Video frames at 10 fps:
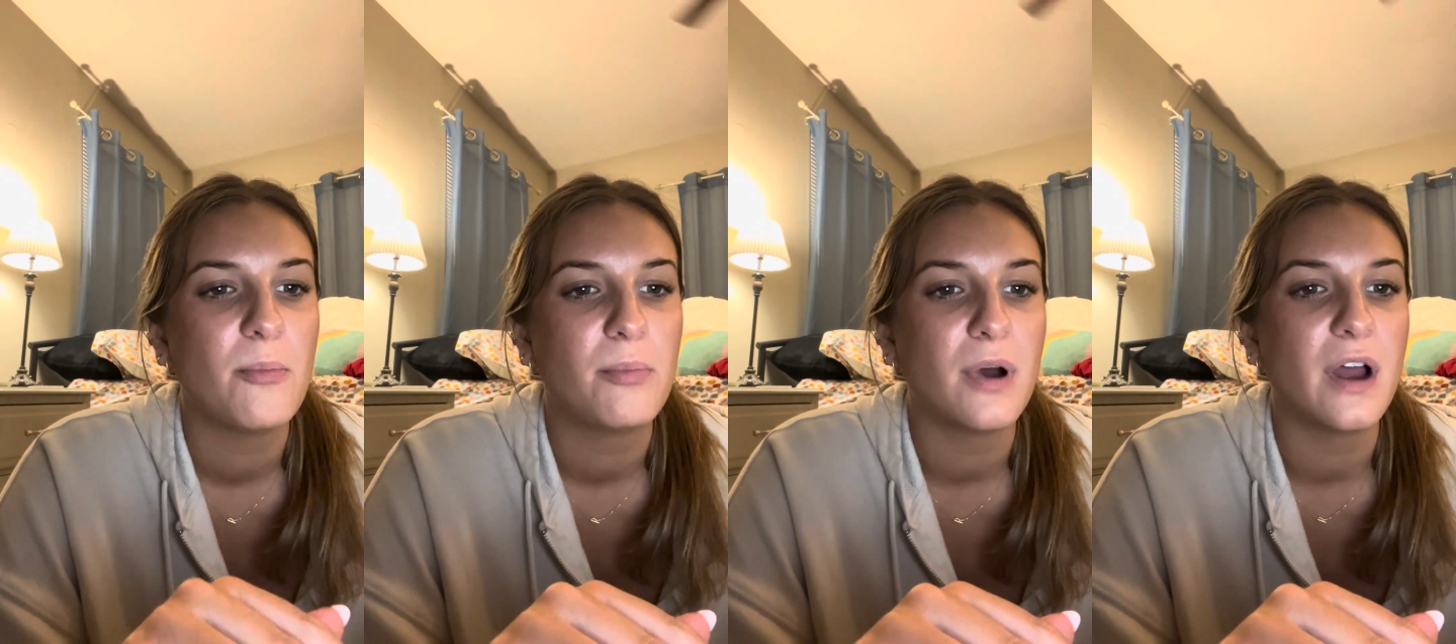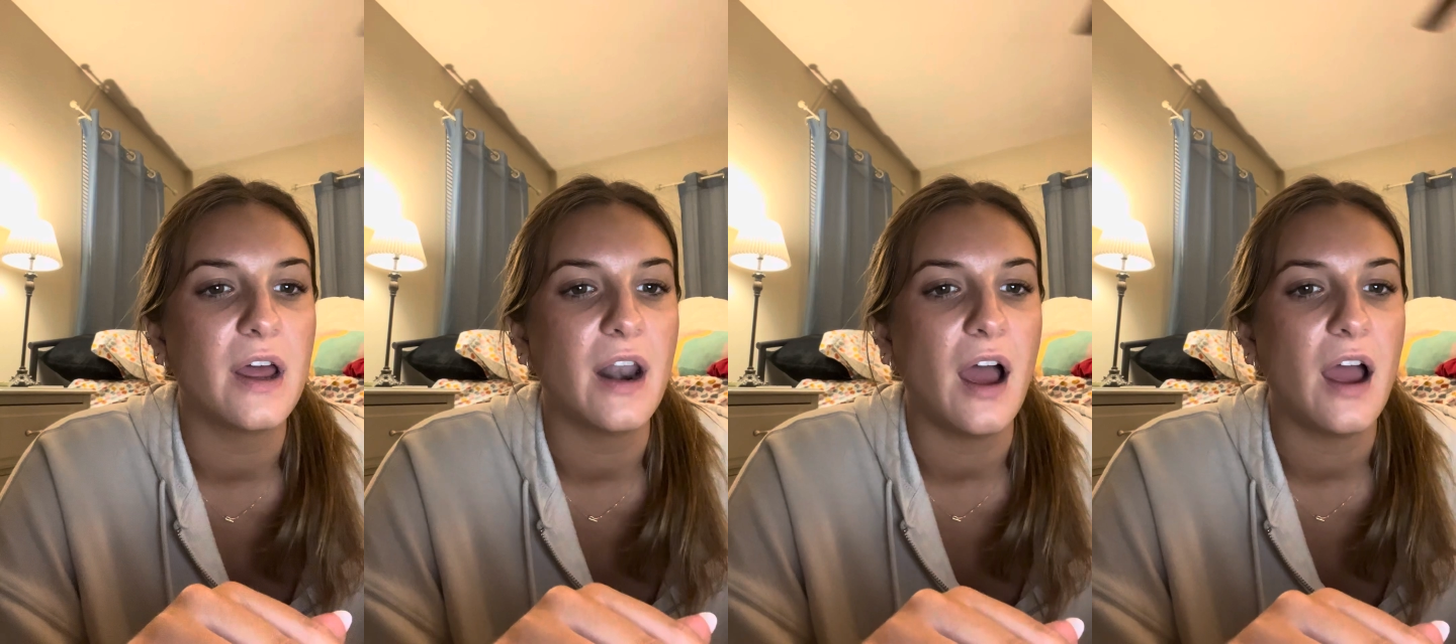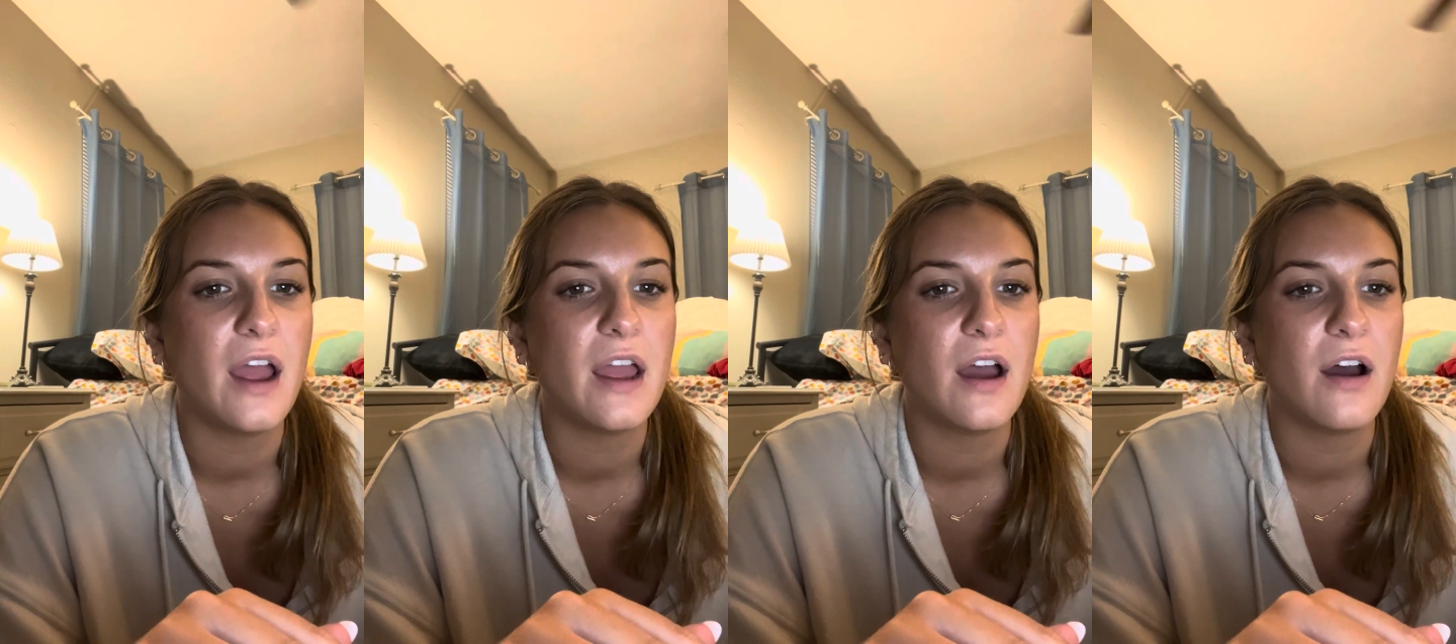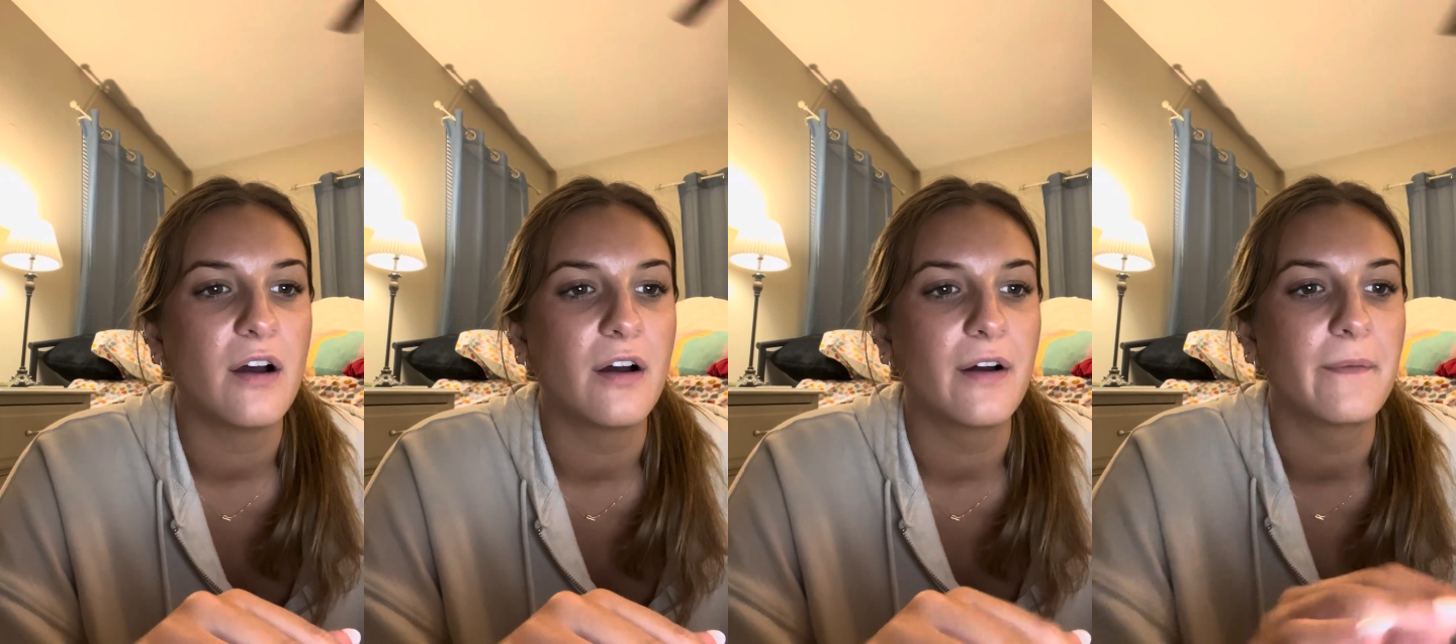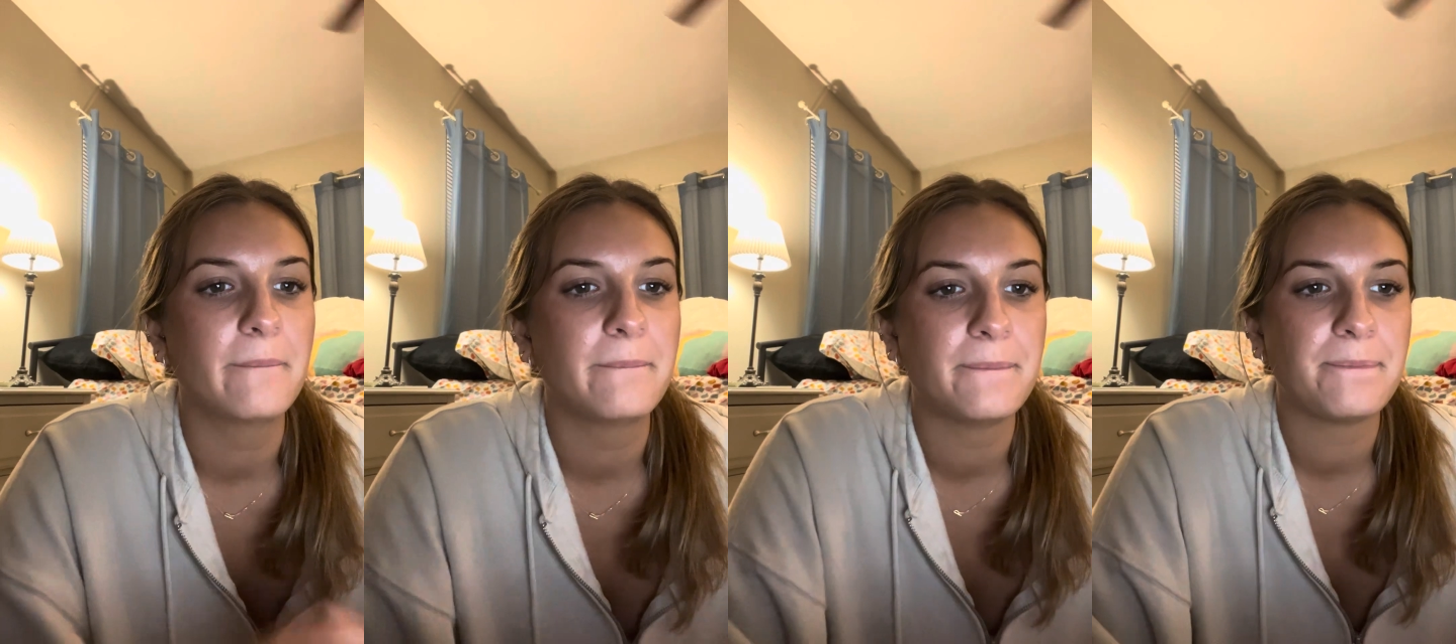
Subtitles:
but one